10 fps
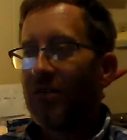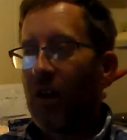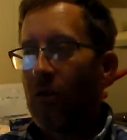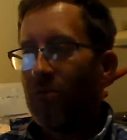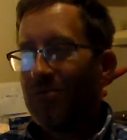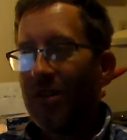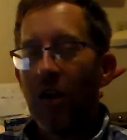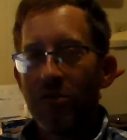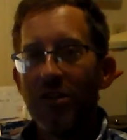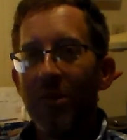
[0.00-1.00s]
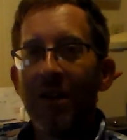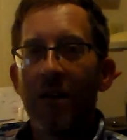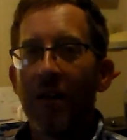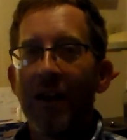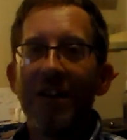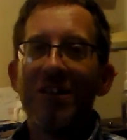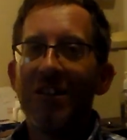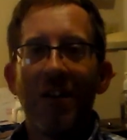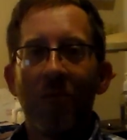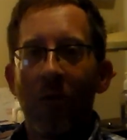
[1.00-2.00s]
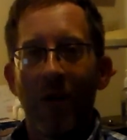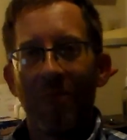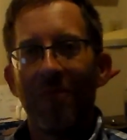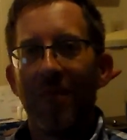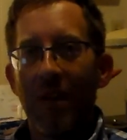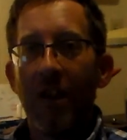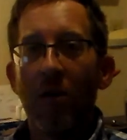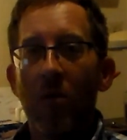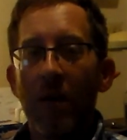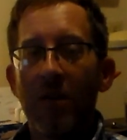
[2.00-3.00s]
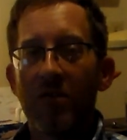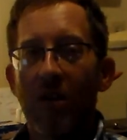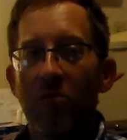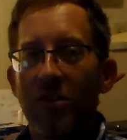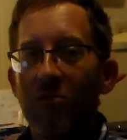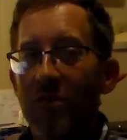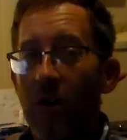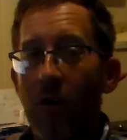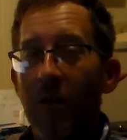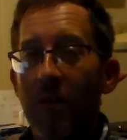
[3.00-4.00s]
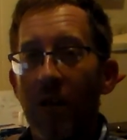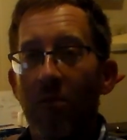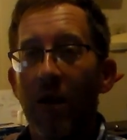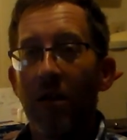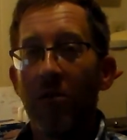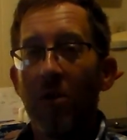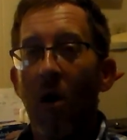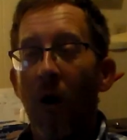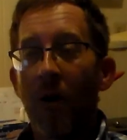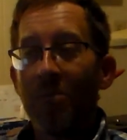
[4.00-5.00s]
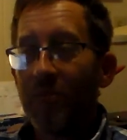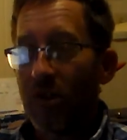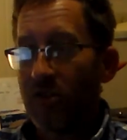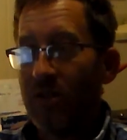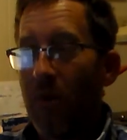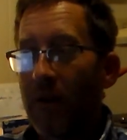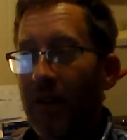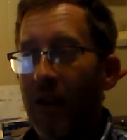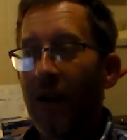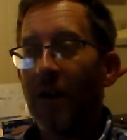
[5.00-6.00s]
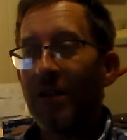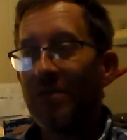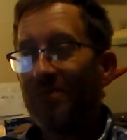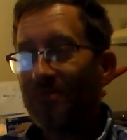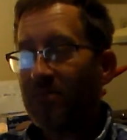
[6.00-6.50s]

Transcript: So, she being a lady, she didn't want to deal with it. So she was already thinking about a new car. So she bought that Aries.